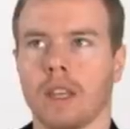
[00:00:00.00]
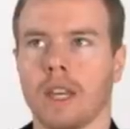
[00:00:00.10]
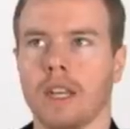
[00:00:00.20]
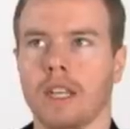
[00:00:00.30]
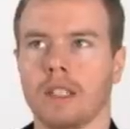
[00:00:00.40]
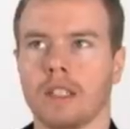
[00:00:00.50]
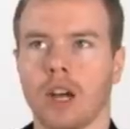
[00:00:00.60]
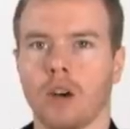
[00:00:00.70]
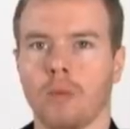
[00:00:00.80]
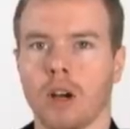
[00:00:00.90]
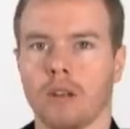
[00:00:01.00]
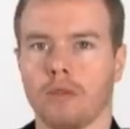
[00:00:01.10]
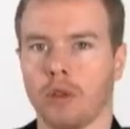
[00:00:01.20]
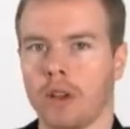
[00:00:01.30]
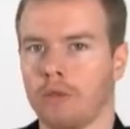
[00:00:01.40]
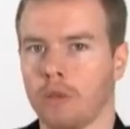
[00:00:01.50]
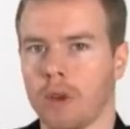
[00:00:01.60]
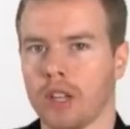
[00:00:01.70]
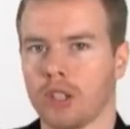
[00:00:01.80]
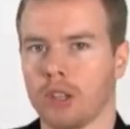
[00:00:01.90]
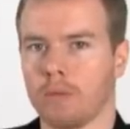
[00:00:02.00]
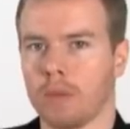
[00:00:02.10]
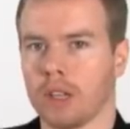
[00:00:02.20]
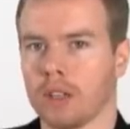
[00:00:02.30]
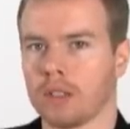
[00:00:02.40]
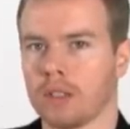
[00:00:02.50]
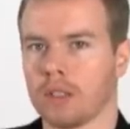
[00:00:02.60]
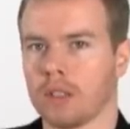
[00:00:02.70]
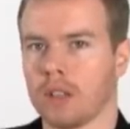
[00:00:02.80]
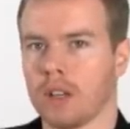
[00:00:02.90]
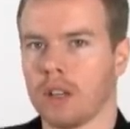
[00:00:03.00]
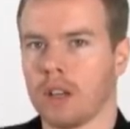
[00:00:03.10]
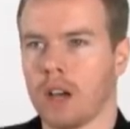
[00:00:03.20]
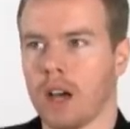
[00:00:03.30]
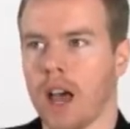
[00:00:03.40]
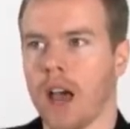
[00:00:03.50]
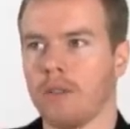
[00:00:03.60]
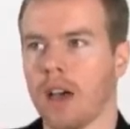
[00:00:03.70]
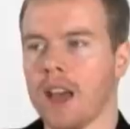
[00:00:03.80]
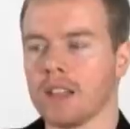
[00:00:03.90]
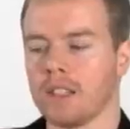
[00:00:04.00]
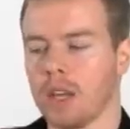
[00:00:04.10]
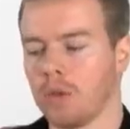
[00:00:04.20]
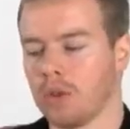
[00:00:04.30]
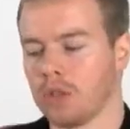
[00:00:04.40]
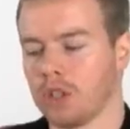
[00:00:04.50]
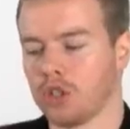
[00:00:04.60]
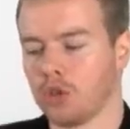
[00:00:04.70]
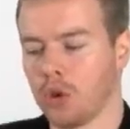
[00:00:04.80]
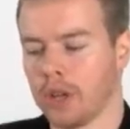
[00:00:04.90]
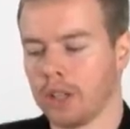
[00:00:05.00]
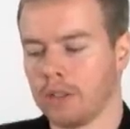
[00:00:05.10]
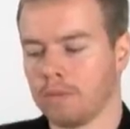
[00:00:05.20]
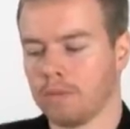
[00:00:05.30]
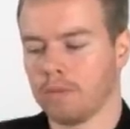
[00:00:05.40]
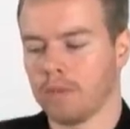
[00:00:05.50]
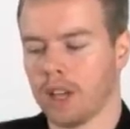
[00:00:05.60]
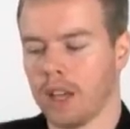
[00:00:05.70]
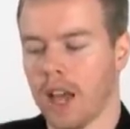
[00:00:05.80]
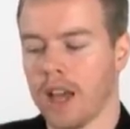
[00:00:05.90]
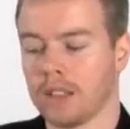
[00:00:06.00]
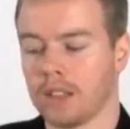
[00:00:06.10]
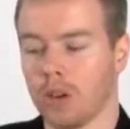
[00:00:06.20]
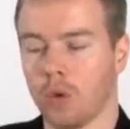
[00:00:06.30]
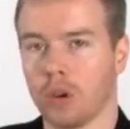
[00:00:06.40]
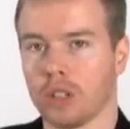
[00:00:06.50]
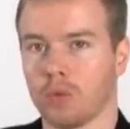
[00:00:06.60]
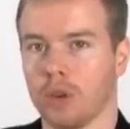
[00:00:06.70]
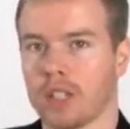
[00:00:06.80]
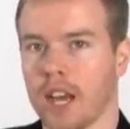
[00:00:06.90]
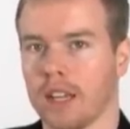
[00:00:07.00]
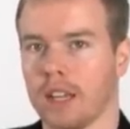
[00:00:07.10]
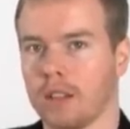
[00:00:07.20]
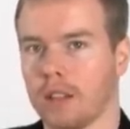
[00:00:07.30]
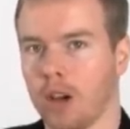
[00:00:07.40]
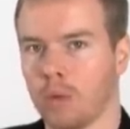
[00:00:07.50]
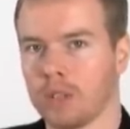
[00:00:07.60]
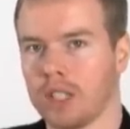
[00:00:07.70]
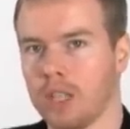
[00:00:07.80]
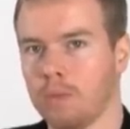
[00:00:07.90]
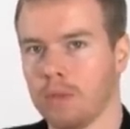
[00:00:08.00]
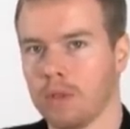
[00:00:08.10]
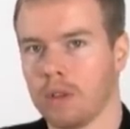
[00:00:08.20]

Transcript: they need Saruman for information, because as they were destroying, as the orcs were attacking Helm's Deep,